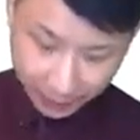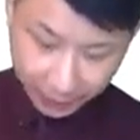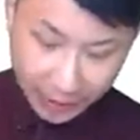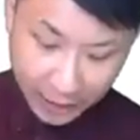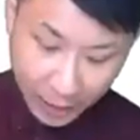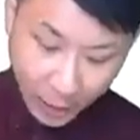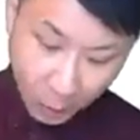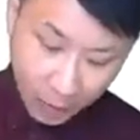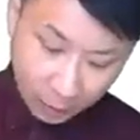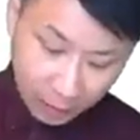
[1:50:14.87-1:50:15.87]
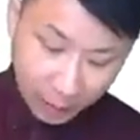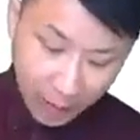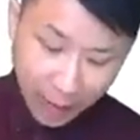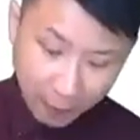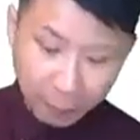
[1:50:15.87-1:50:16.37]
Okay, one of the
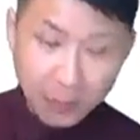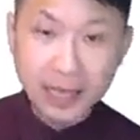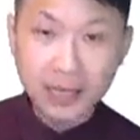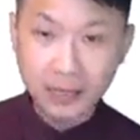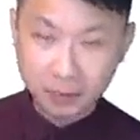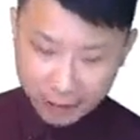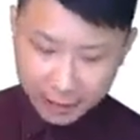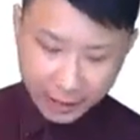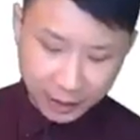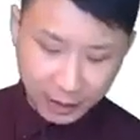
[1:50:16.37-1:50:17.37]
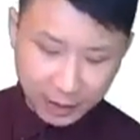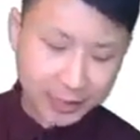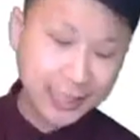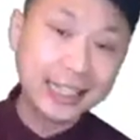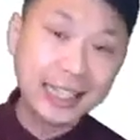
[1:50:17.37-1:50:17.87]
path means transaction
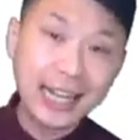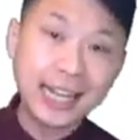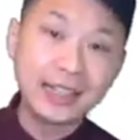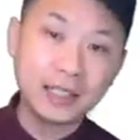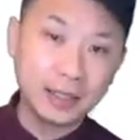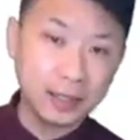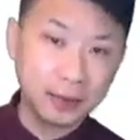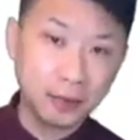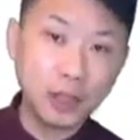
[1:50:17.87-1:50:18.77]
is against